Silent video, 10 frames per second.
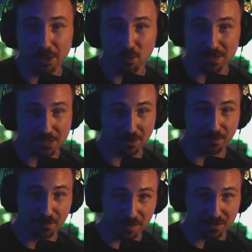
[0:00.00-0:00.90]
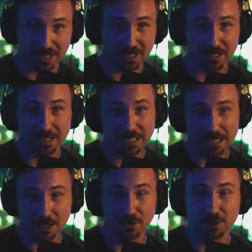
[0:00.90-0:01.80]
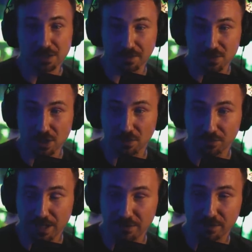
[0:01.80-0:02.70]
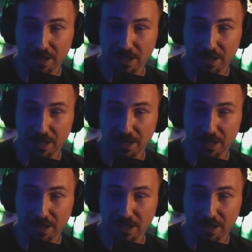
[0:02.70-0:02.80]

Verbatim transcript: You would still have 15 years of shelf life,